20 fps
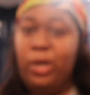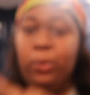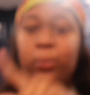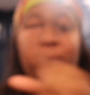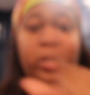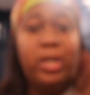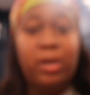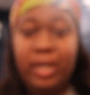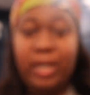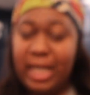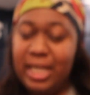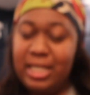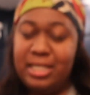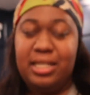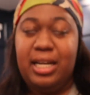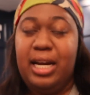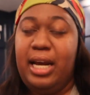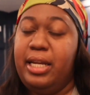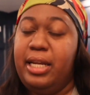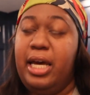we're gonna get
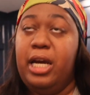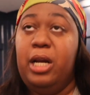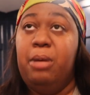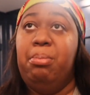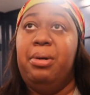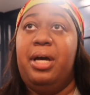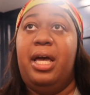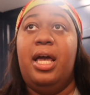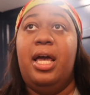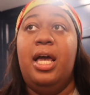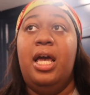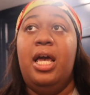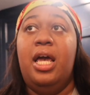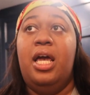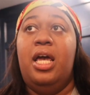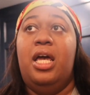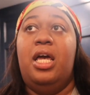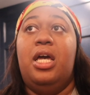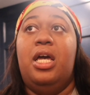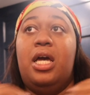into that later, but
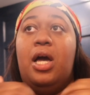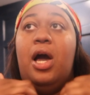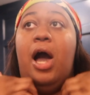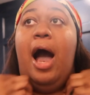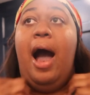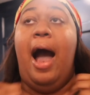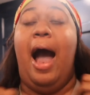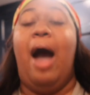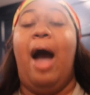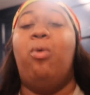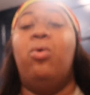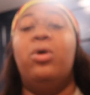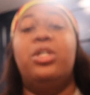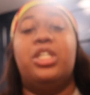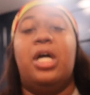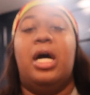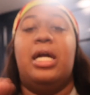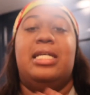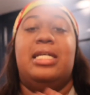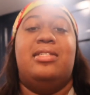I want
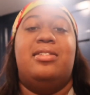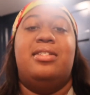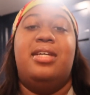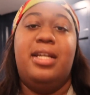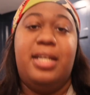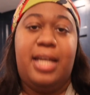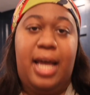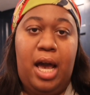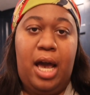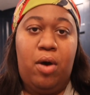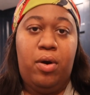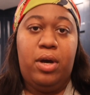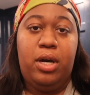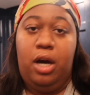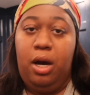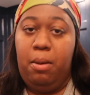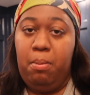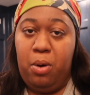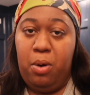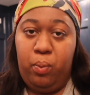y'all to sit down and
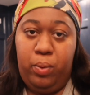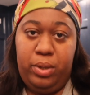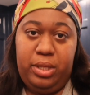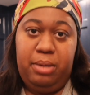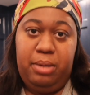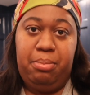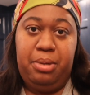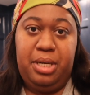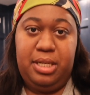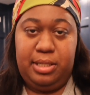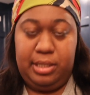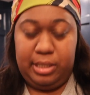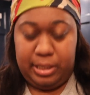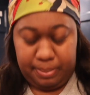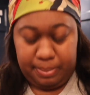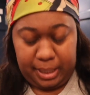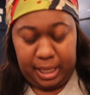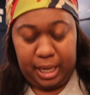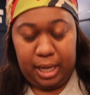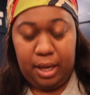come up with a business
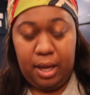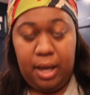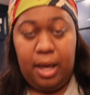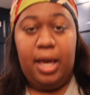plan.